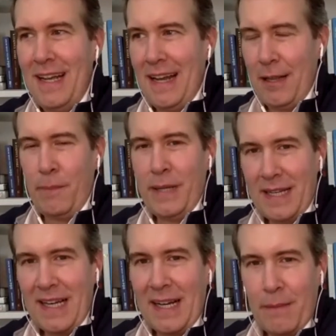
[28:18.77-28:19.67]
and they're being
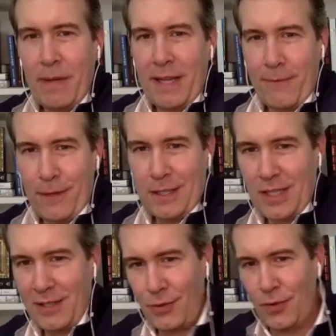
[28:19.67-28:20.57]
guided by that
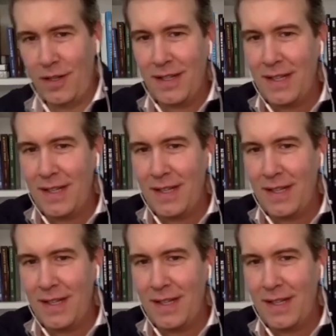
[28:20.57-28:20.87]
franchisor,